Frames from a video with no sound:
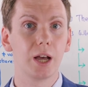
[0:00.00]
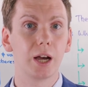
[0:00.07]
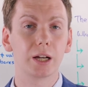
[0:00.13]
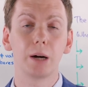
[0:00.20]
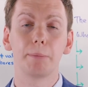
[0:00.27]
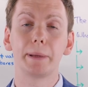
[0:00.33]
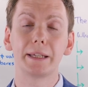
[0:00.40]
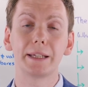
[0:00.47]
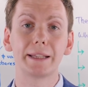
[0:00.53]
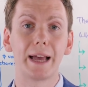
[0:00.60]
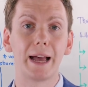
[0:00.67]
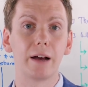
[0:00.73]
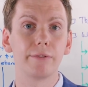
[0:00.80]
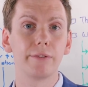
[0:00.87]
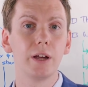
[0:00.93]
a company can
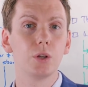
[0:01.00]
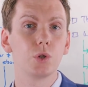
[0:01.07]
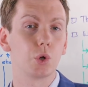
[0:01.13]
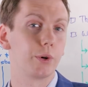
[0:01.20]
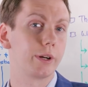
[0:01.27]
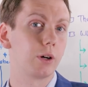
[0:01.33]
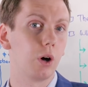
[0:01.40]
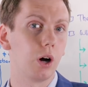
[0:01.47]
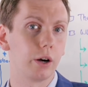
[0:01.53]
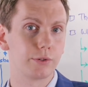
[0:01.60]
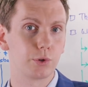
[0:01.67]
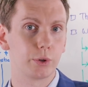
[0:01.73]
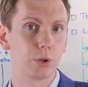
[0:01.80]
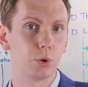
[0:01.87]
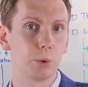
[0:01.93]
have during or
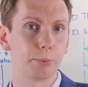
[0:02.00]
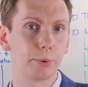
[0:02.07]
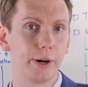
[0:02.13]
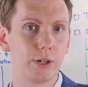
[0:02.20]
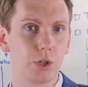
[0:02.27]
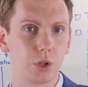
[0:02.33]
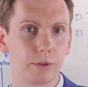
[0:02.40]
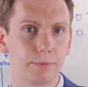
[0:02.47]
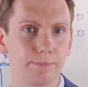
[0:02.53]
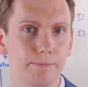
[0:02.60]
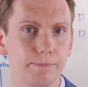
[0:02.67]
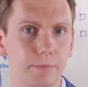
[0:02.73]
after incorporation.